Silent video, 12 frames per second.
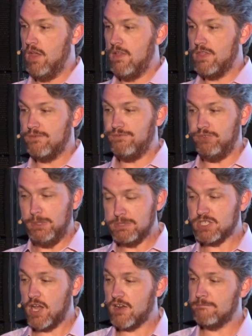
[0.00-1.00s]
The flip
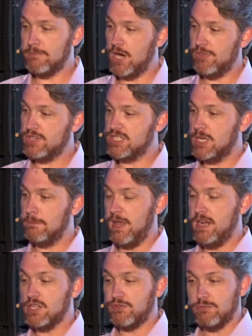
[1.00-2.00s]
side of Python's
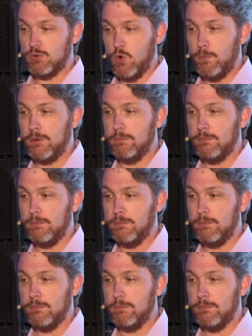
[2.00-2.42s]
independence from corporate